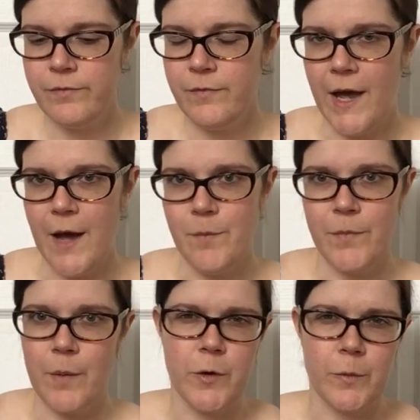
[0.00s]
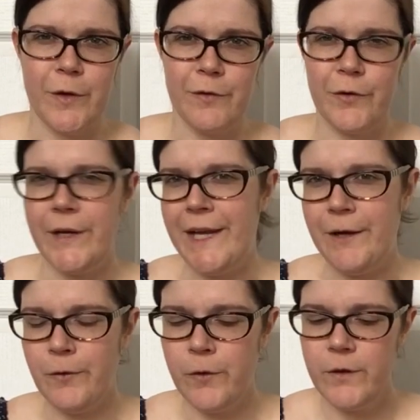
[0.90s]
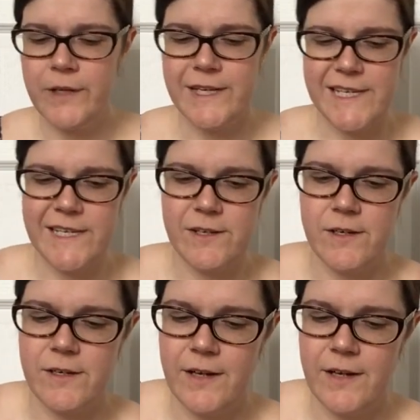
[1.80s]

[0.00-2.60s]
appropriate for an 8-year-old, because these are